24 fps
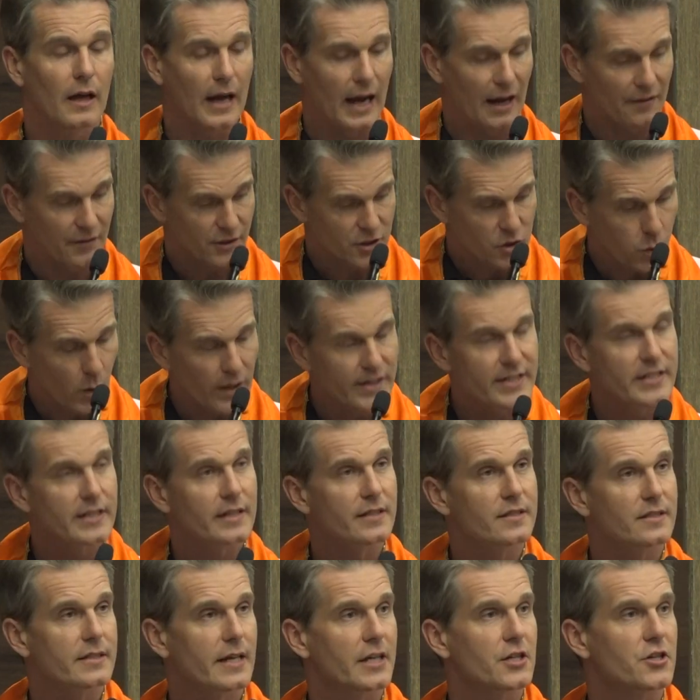and the
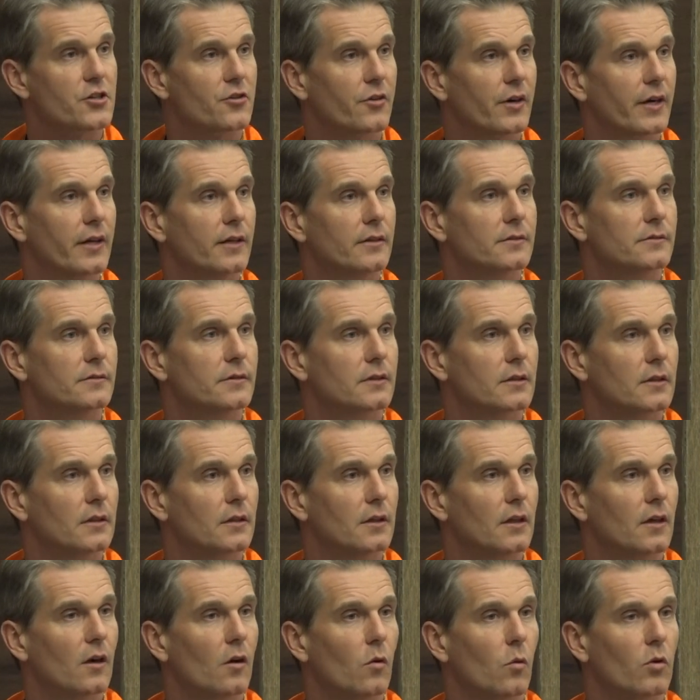20th century
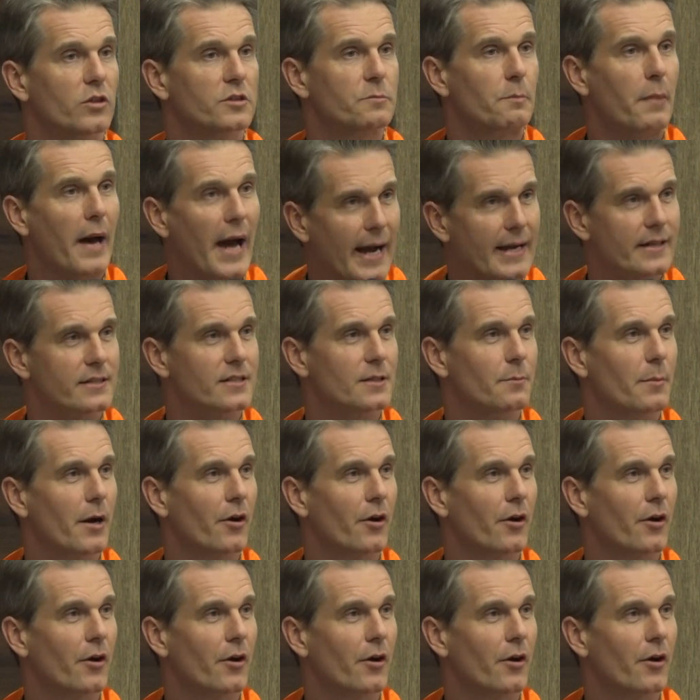was Pax